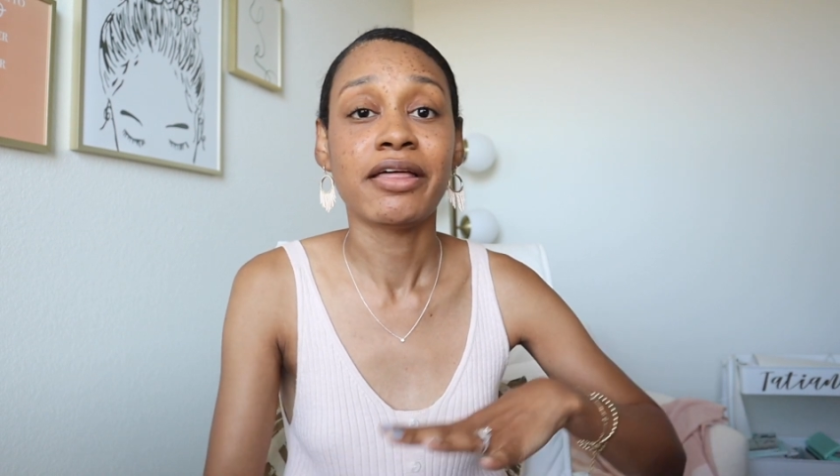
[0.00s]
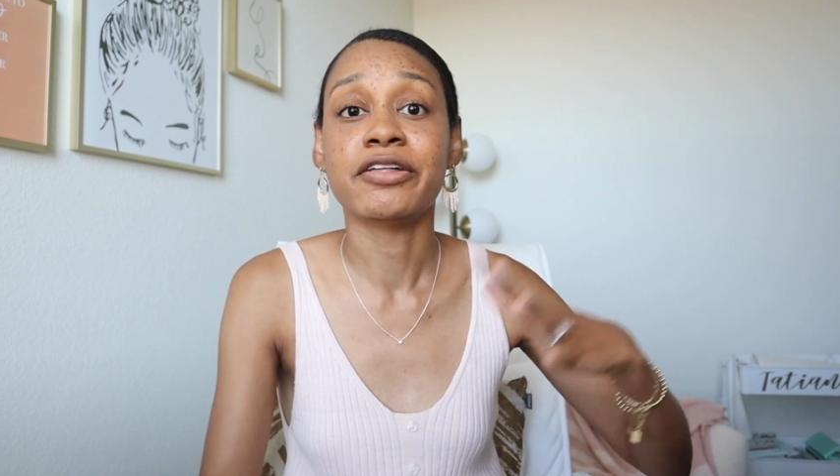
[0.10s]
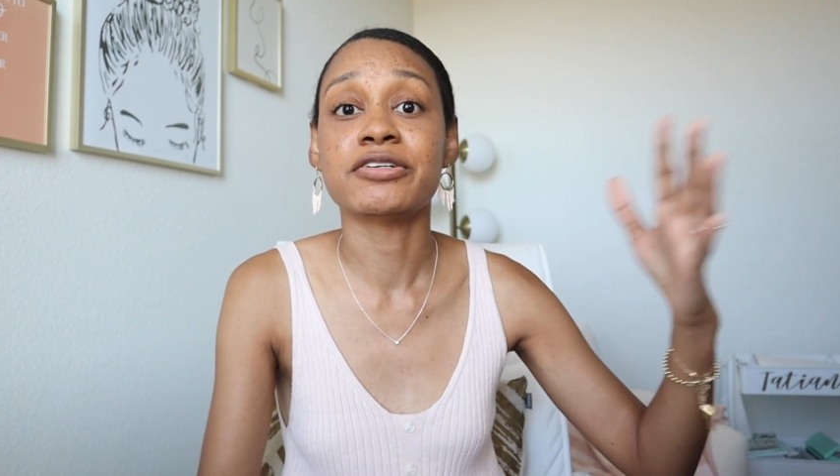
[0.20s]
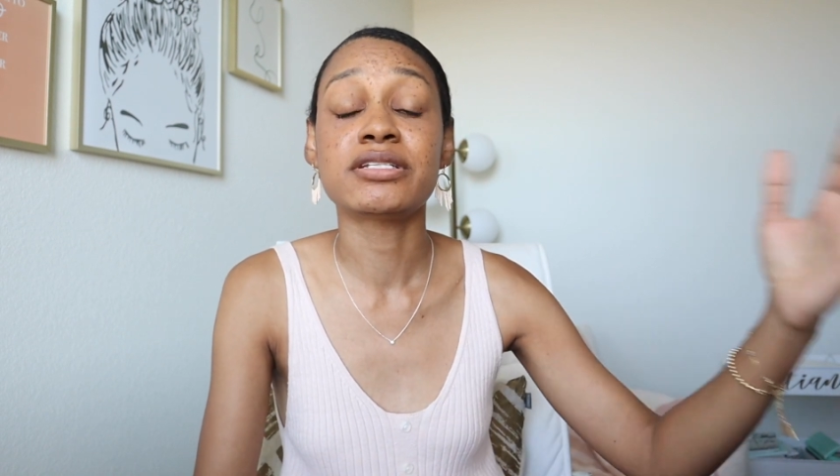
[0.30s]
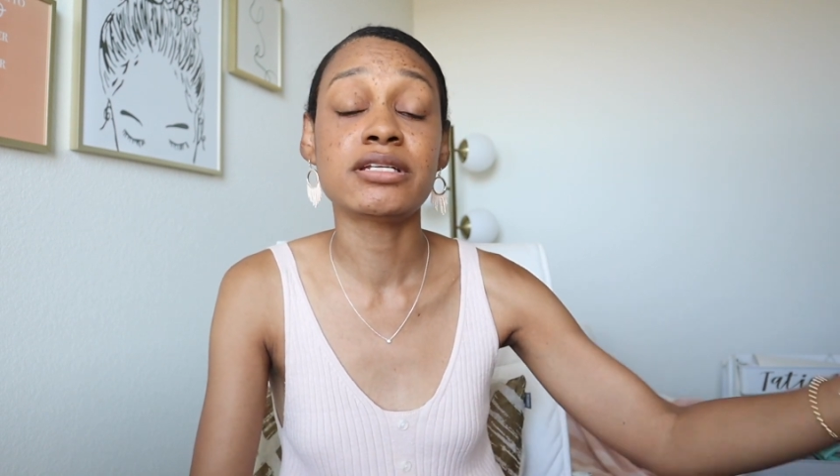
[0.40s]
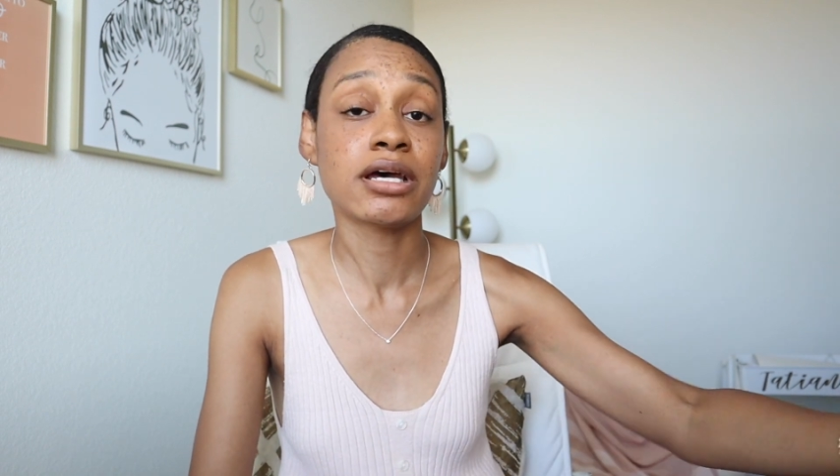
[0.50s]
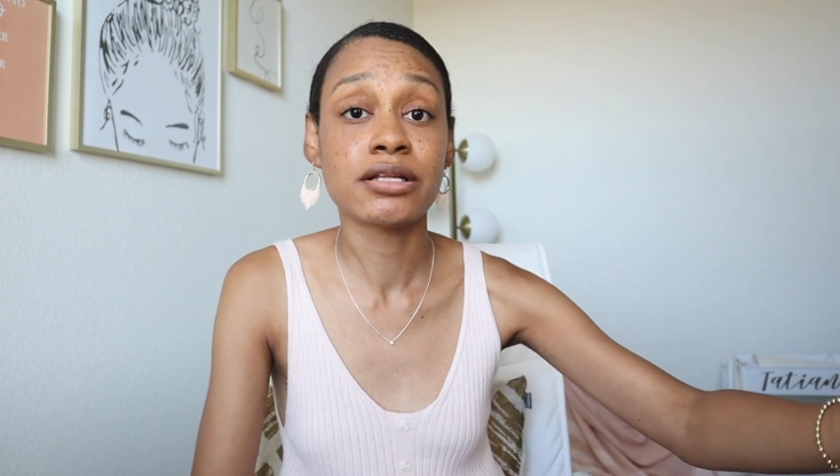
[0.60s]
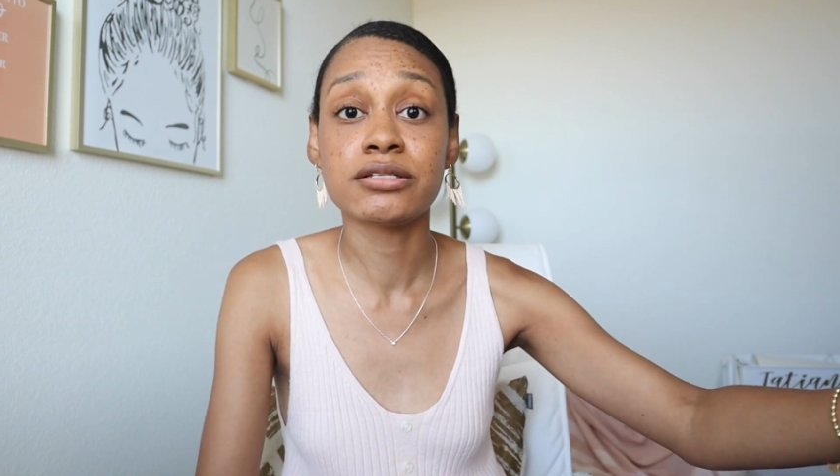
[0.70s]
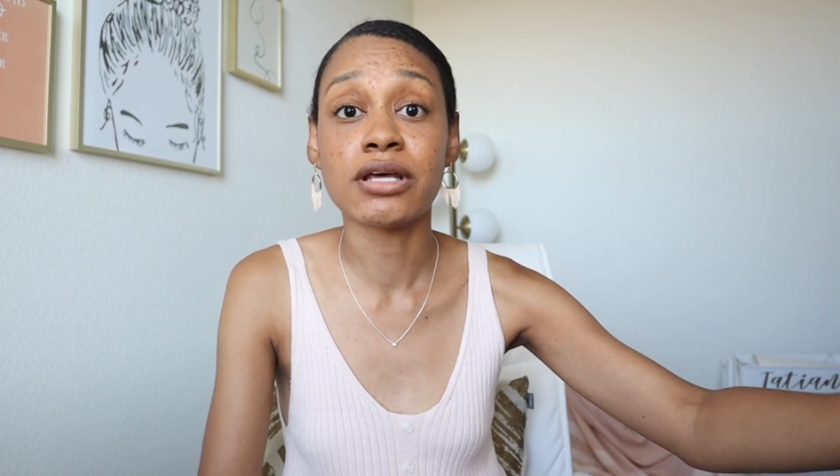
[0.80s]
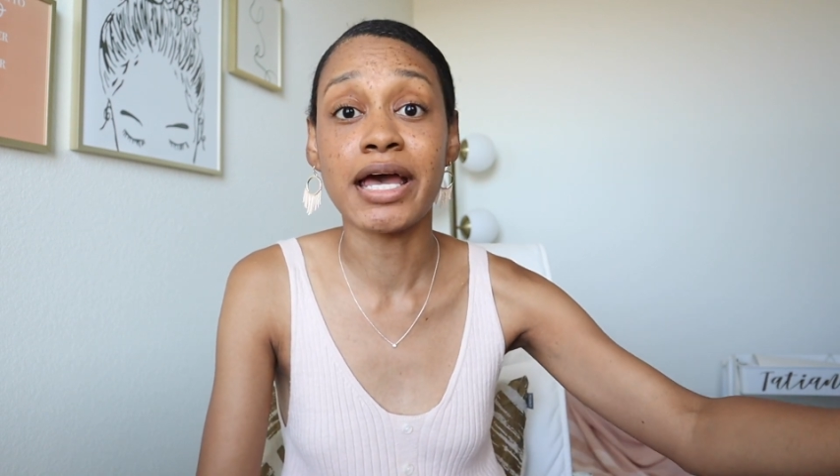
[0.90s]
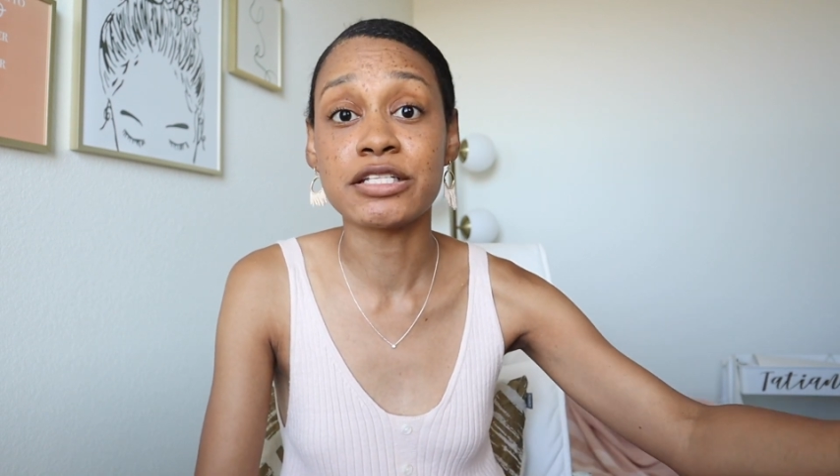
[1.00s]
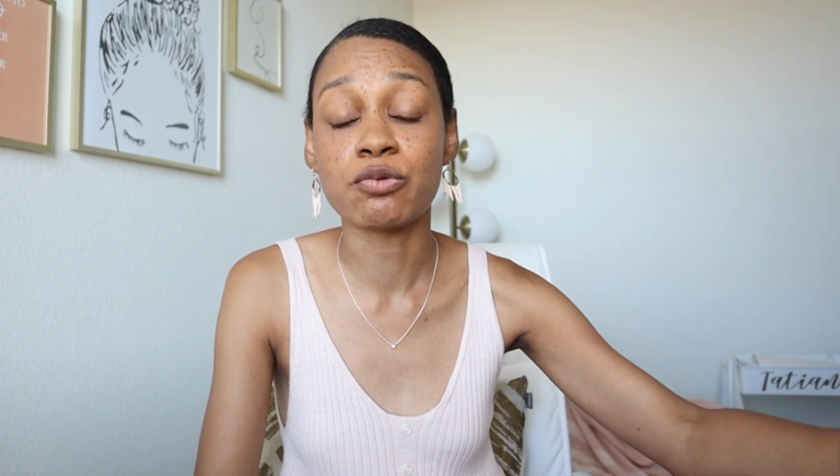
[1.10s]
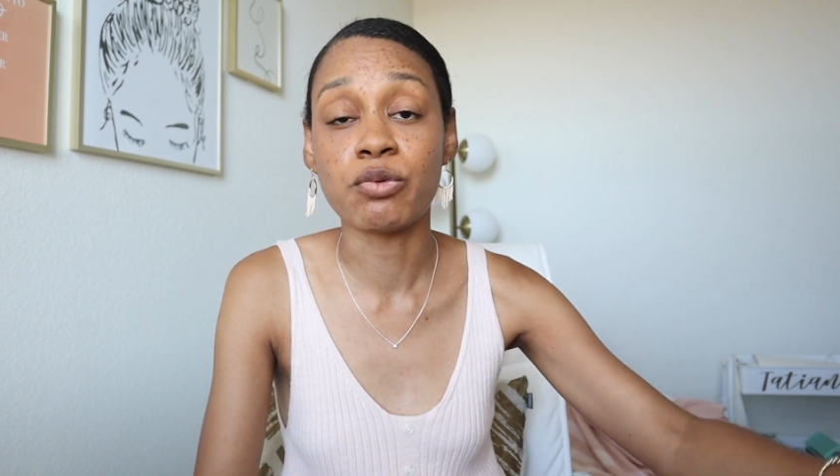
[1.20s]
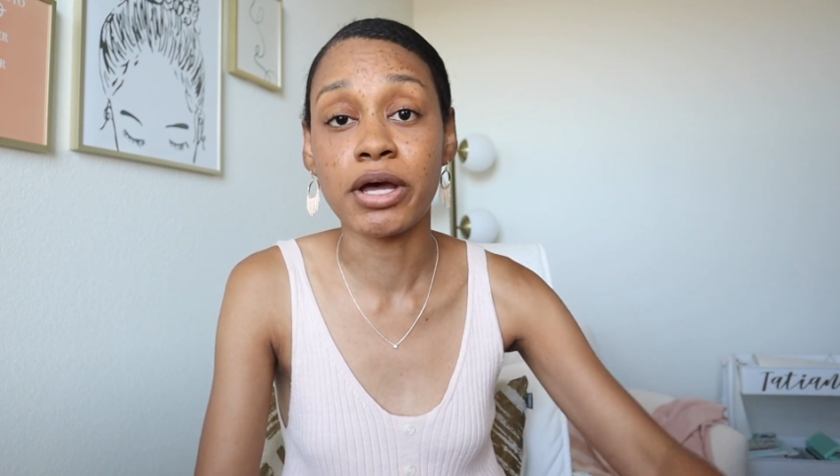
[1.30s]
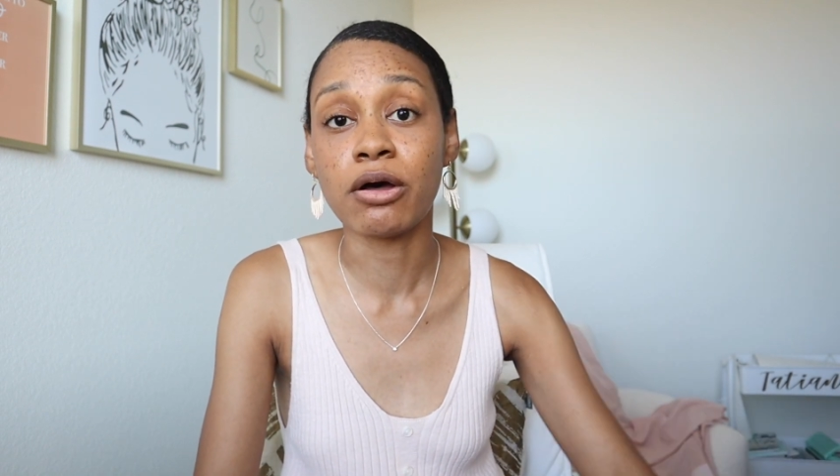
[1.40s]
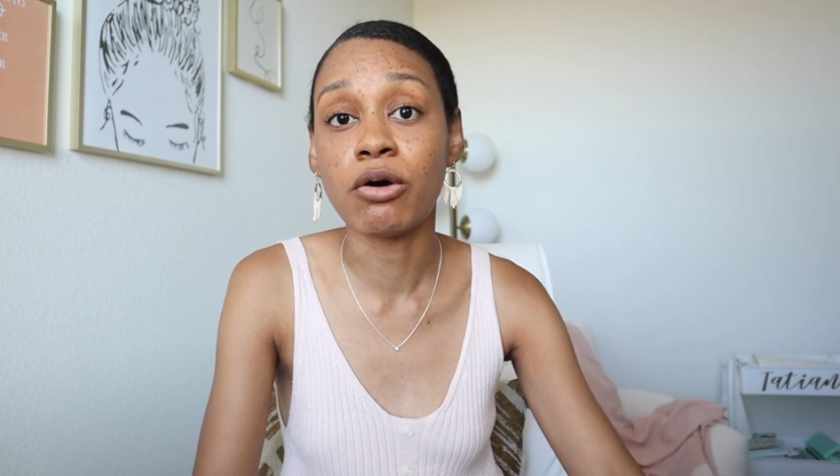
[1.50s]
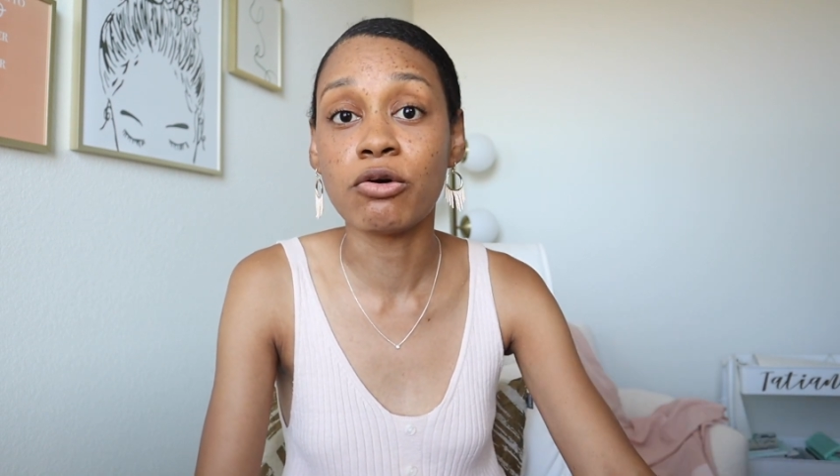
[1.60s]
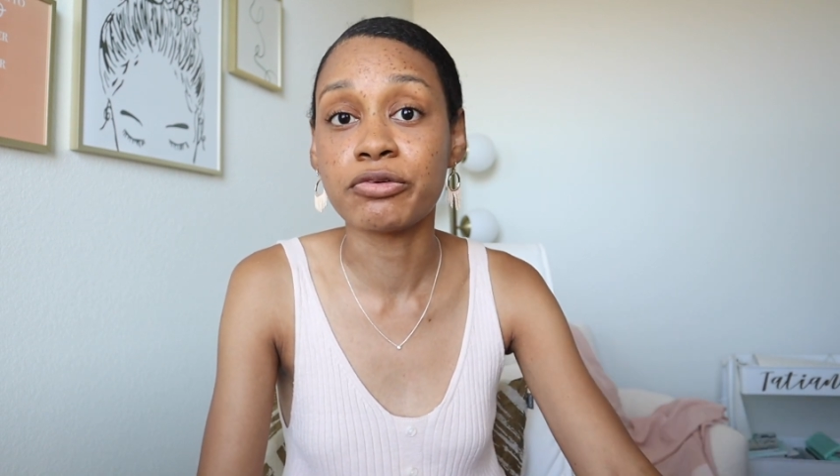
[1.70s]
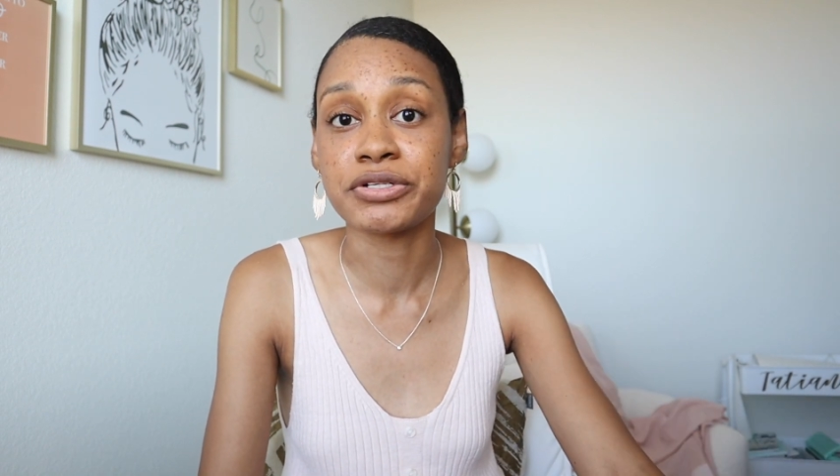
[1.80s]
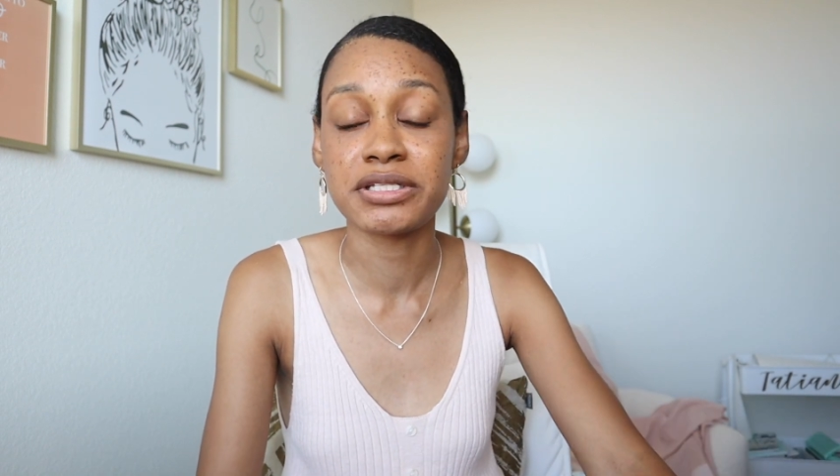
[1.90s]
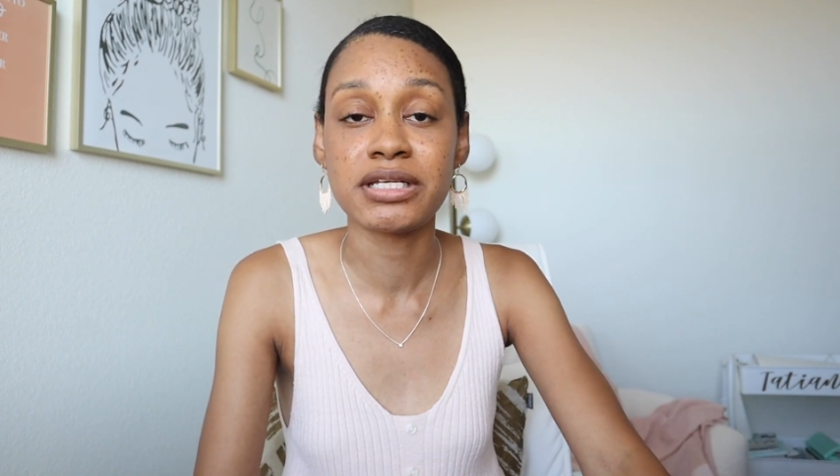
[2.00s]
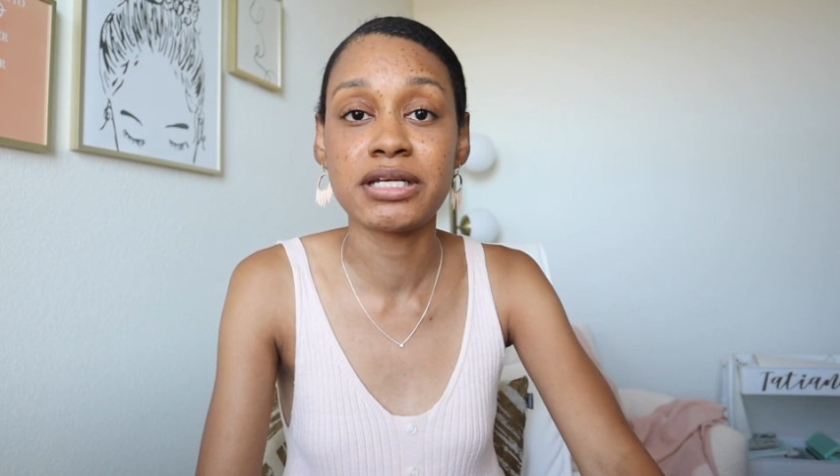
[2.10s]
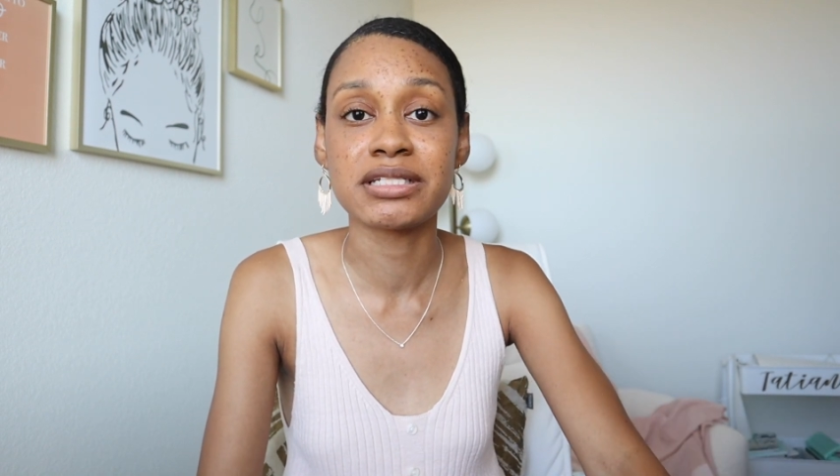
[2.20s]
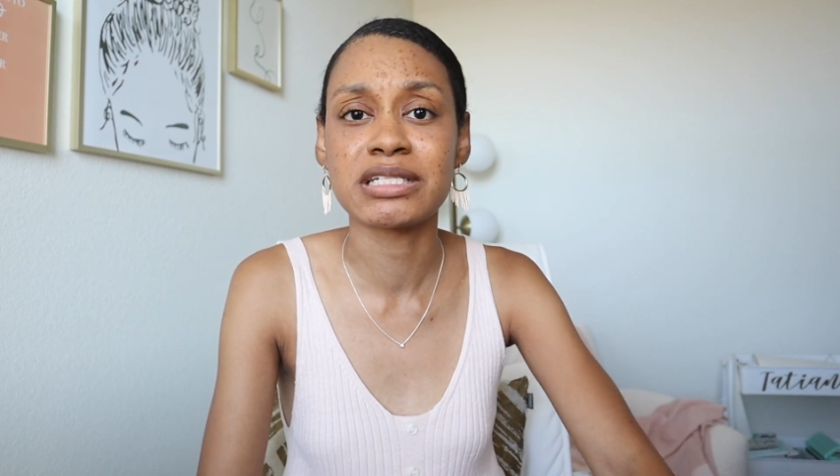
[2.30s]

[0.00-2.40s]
There's tons as well overseas,